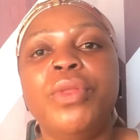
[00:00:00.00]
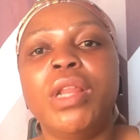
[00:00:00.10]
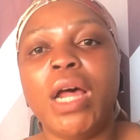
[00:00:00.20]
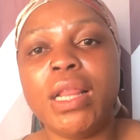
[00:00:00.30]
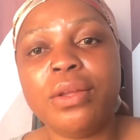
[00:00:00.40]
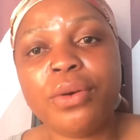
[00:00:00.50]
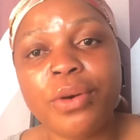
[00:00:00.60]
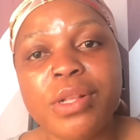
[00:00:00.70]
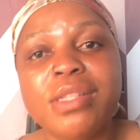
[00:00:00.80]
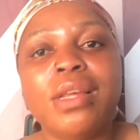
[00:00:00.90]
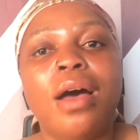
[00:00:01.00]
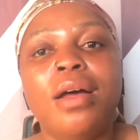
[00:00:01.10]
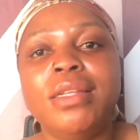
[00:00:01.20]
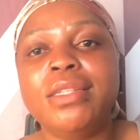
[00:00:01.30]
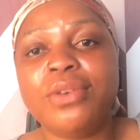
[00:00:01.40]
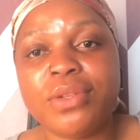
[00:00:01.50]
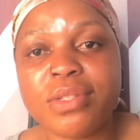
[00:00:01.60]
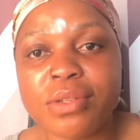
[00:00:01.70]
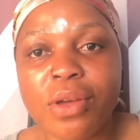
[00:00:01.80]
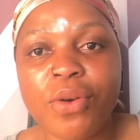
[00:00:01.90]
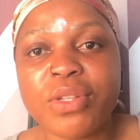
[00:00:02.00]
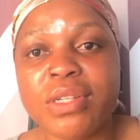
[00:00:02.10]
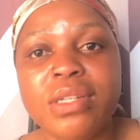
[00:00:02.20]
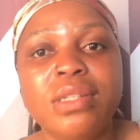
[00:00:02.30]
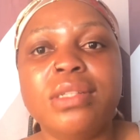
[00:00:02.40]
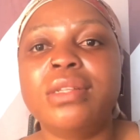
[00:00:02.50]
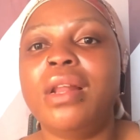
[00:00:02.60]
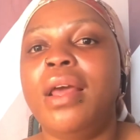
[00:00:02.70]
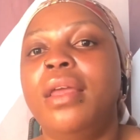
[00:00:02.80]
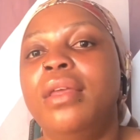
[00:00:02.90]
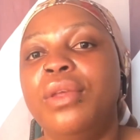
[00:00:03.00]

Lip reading: the other oils are antioxidants like